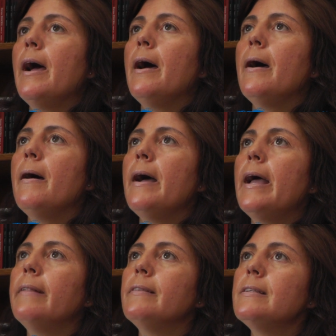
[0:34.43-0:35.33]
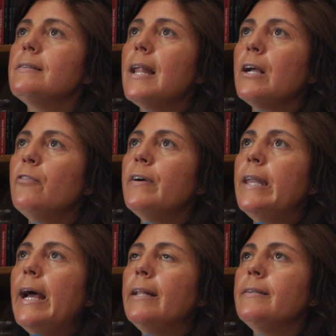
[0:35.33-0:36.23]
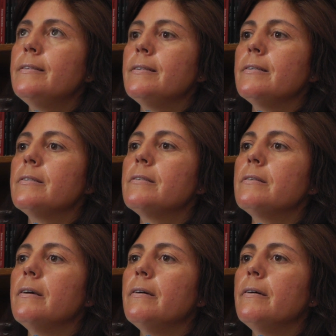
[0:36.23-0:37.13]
And this lack of analysis